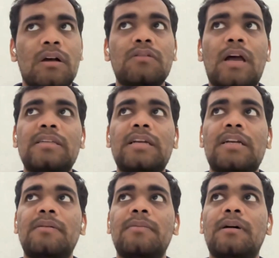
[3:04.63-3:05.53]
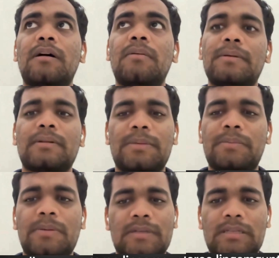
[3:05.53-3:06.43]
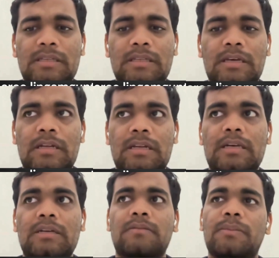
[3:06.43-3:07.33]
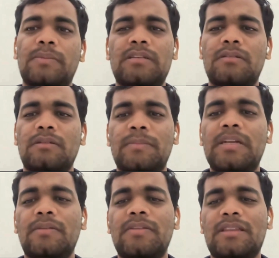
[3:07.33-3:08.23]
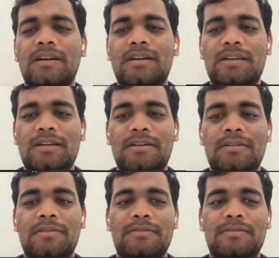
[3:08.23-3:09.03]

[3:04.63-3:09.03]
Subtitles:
So I started my GATE preparation in the mid of the third year.